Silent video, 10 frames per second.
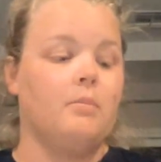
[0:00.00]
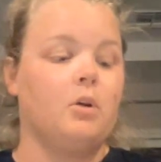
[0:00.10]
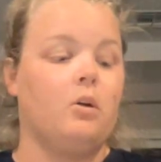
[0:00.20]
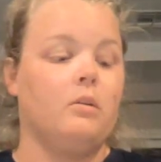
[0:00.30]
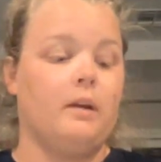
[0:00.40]

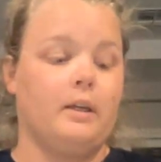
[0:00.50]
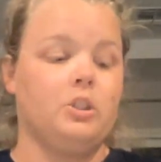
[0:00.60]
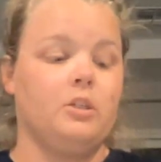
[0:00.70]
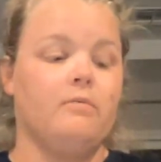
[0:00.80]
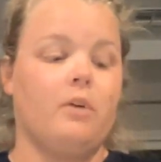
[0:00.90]
called
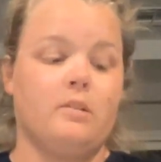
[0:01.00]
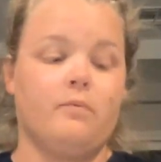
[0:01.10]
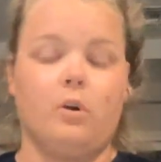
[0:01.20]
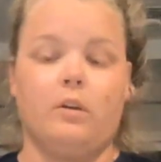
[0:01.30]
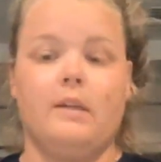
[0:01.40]
glycogen
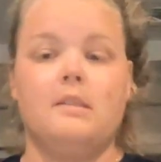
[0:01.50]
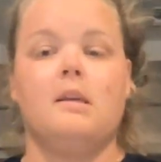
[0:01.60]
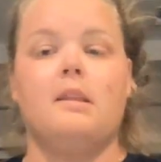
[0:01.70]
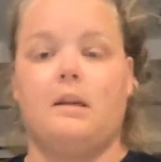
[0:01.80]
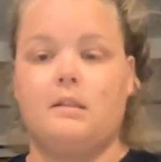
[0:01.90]
phosphorylase,
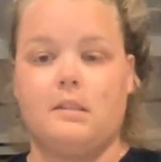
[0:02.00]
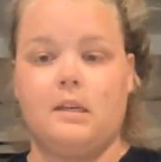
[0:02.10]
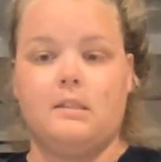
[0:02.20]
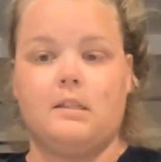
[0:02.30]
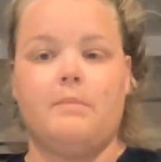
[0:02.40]
and that is
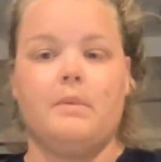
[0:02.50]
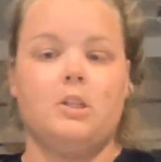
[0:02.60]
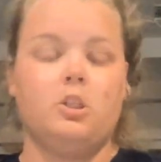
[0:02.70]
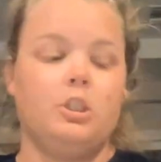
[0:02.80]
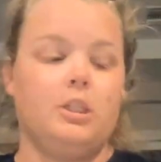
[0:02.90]
the enzyme
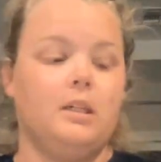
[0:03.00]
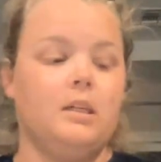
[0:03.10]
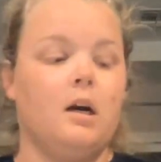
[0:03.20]
that she